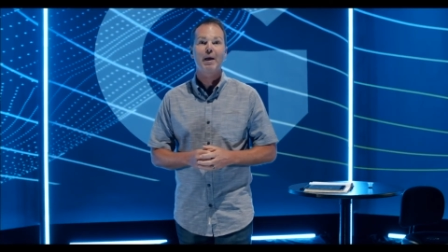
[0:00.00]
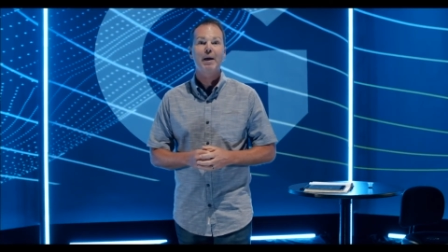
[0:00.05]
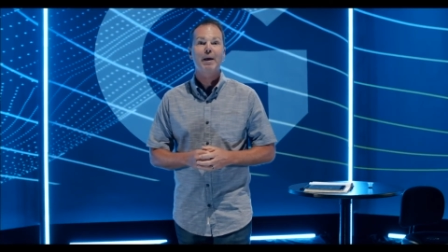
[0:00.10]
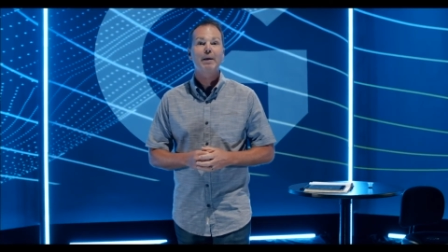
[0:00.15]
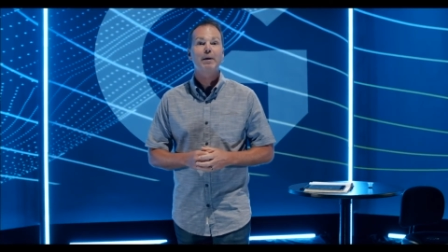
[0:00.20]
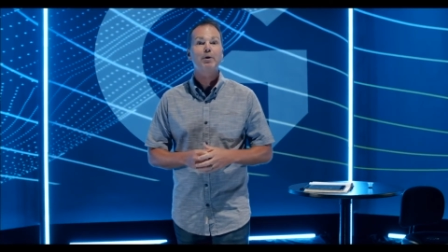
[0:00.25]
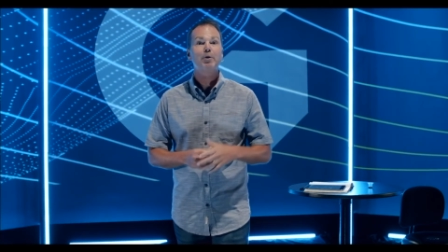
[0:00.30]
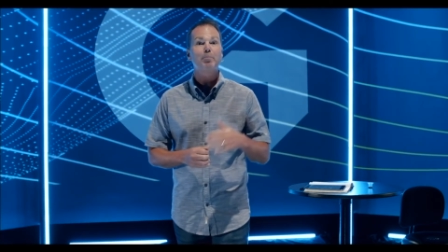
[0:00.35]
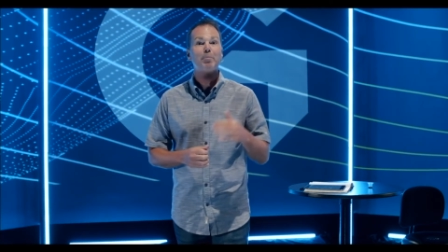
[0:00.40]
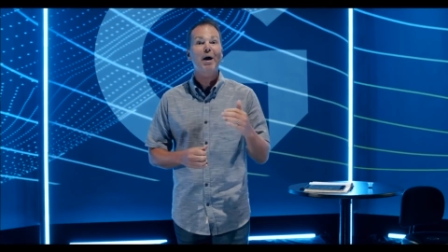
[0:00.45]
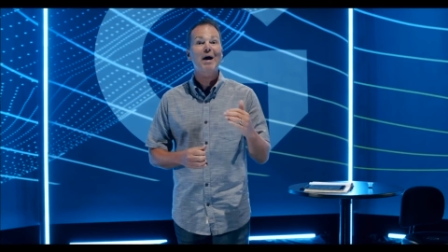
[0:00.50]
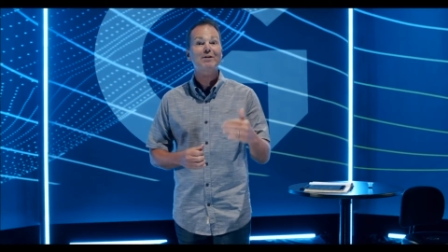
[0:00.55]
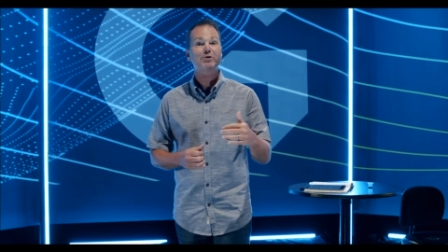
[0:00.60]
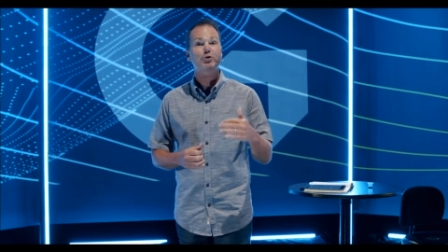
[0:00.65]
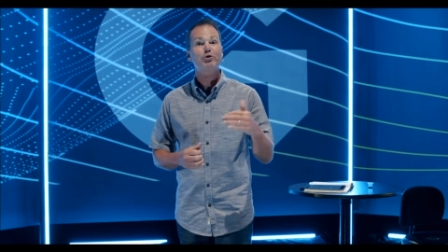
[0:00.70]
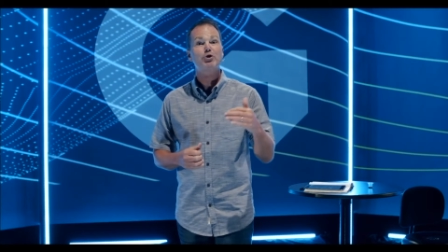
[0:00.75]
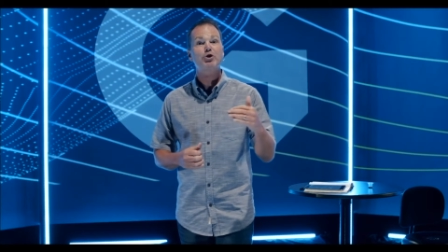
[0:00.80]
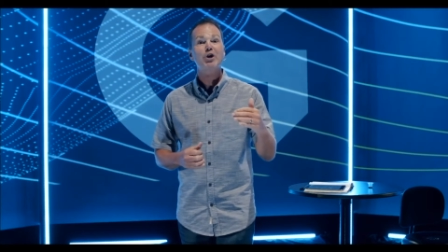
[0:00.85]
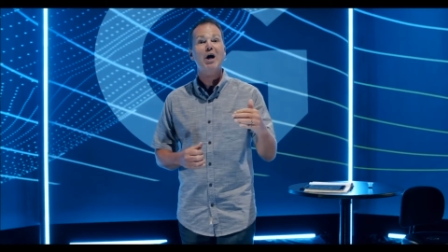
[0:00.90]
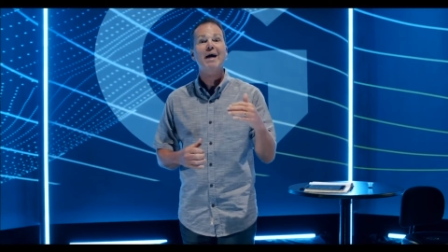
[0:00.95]
you know, Pastor
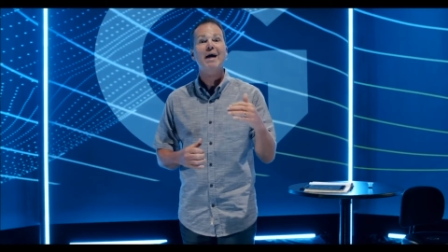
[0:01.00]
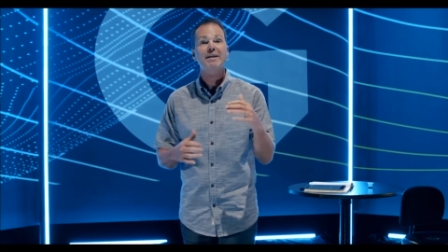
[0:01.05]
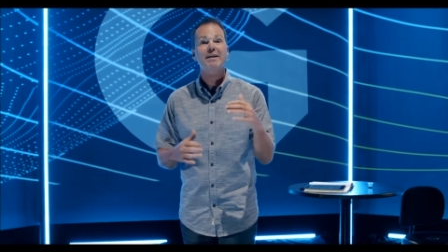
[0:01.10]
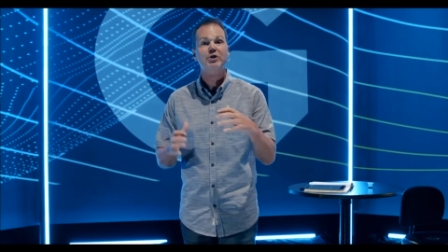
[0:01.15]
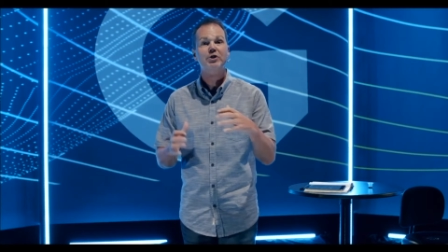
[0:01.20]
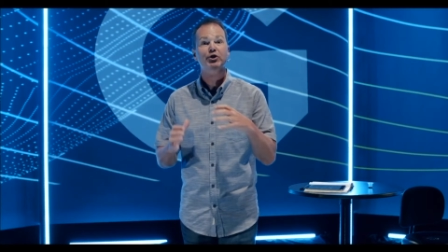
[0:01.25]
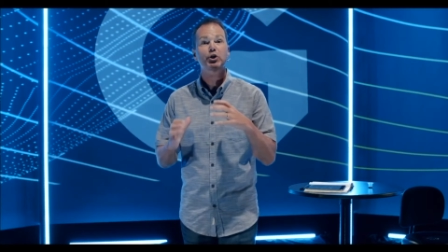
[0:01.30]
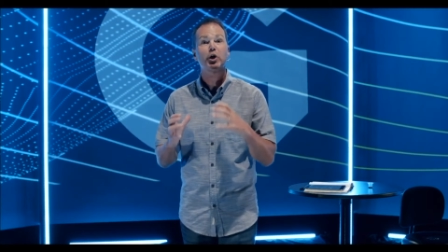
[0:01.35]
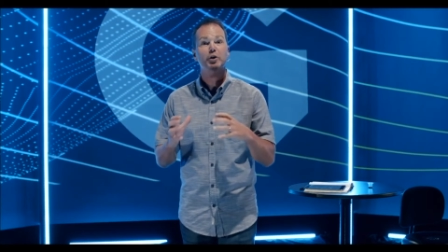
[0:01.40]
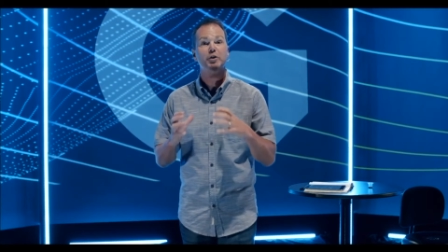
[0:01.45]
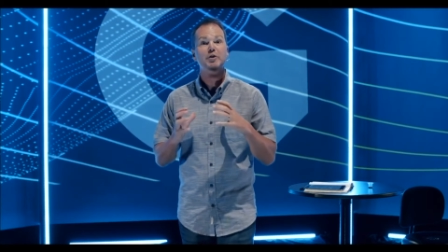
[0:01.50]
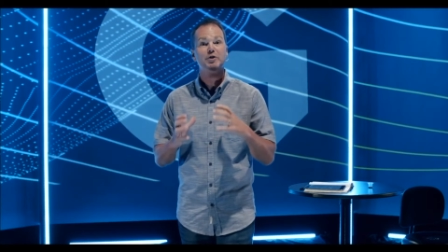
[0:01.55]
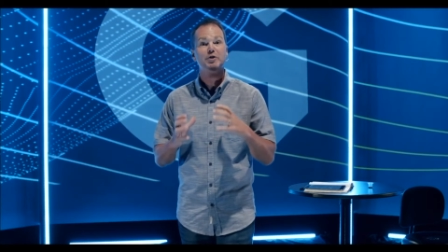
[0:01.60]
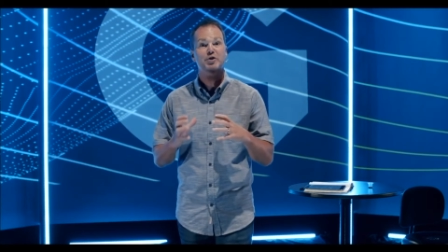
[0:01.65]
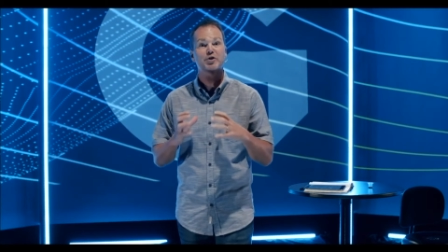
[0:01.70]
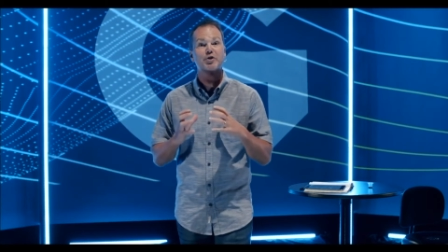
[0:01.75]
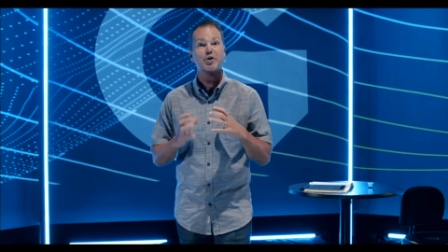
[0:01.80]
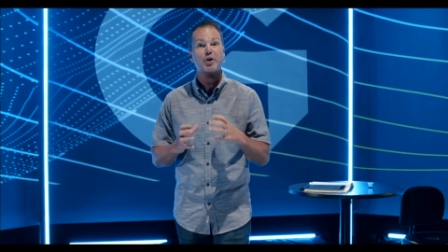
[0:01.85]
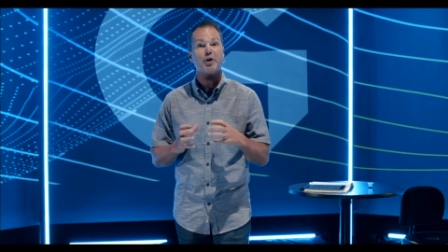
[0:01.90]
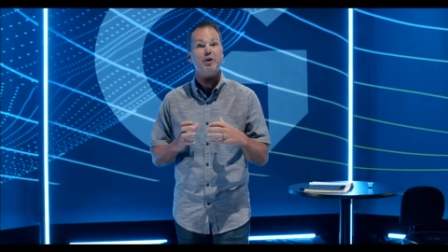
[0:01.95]
Johnny started this
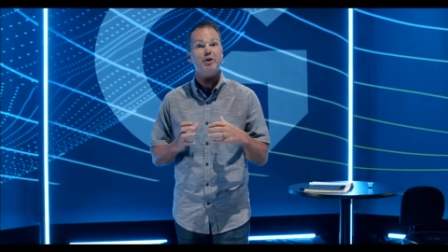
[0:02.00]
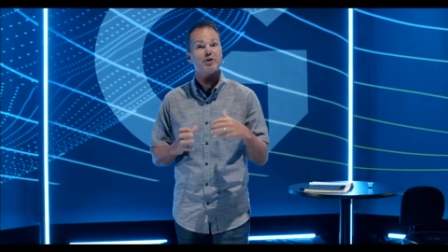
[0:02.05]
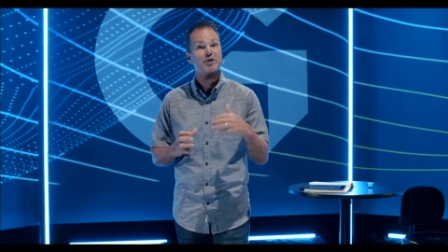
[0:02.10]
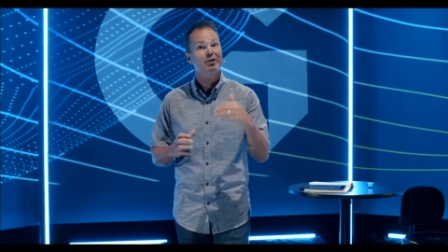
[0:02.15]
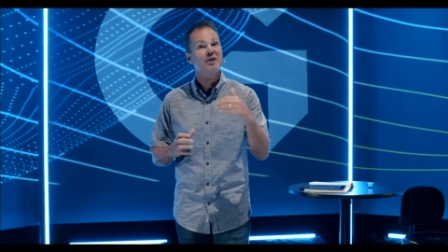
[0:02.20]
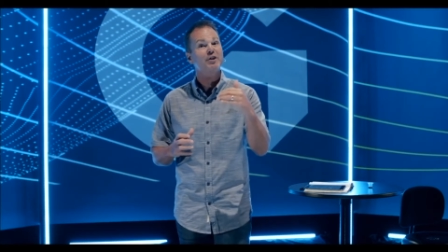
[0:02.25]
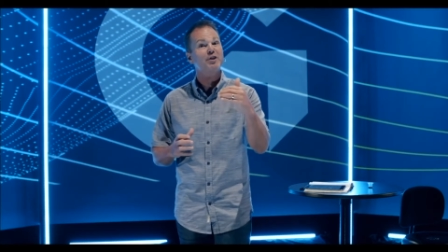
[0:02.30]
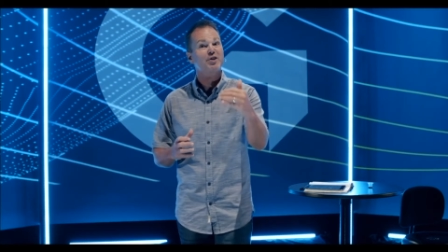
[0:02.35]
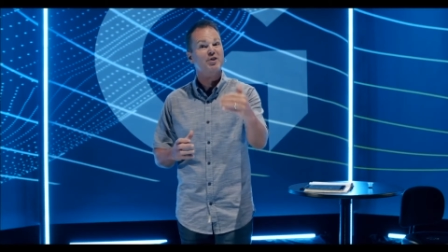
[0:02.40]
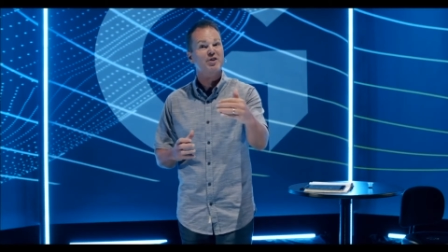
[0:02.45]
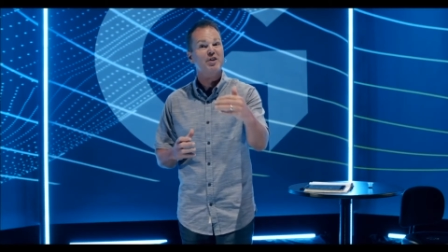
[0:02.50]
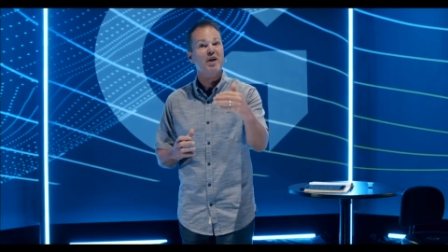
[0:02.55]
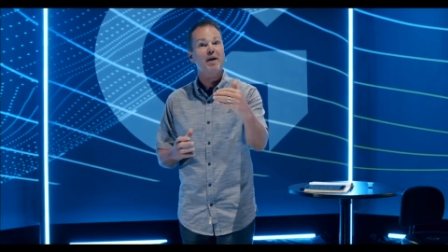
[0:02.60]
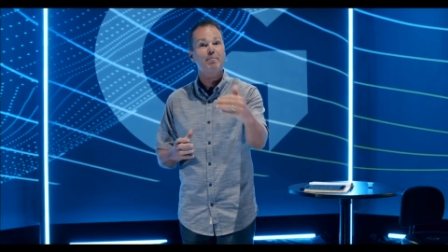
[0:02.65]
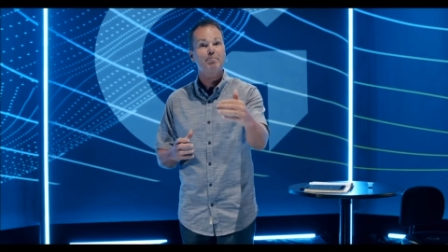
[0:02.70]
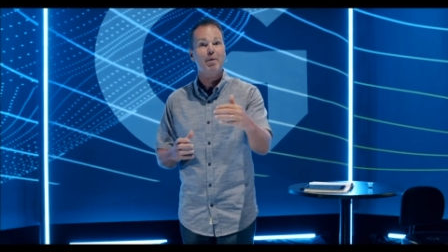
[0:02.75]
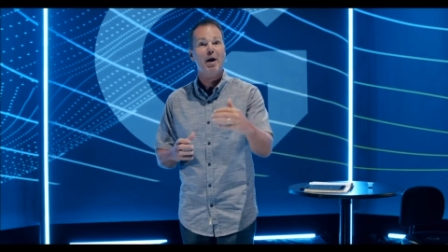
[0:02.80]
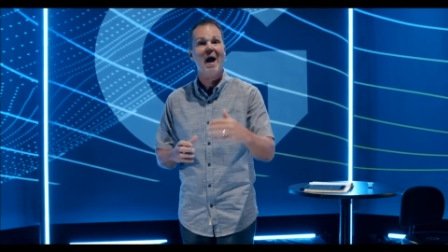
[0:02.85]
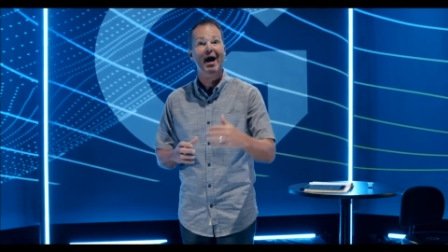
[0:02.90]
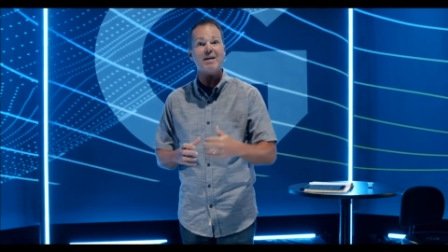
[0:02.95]
series in this same
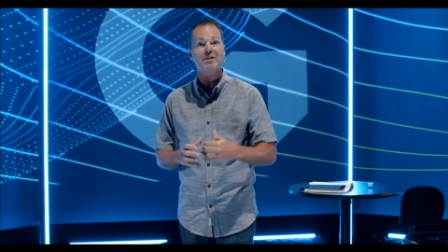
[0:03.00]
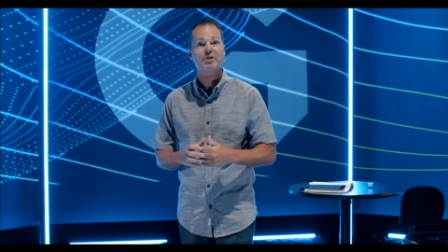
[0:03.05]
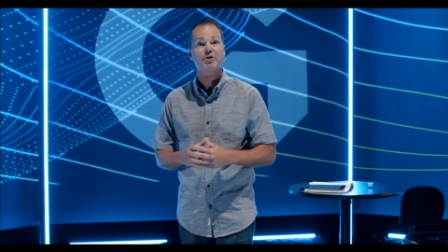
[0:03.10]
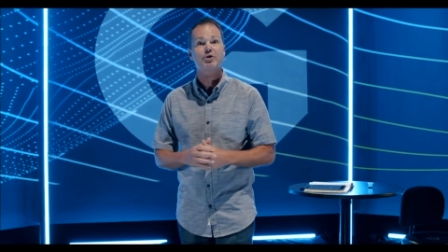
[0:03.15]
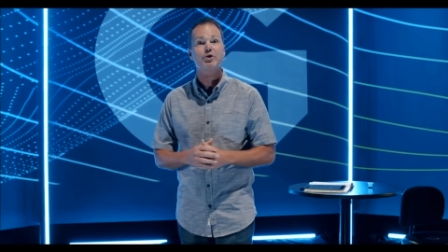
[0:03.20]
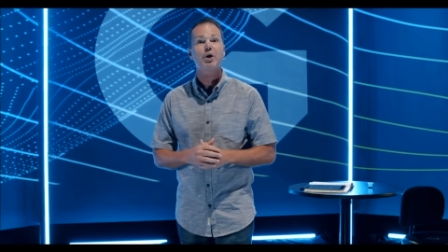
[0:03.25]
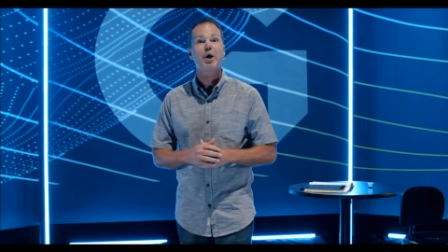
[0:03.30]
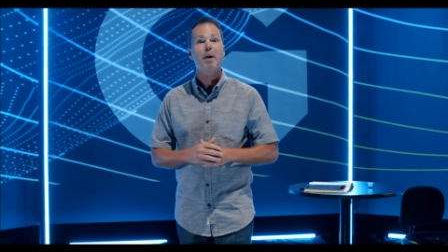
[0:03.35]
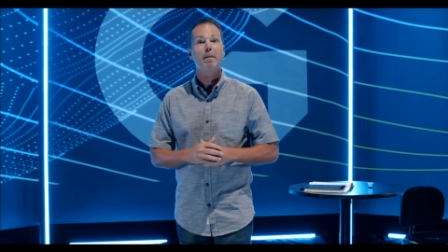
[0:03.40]
passage,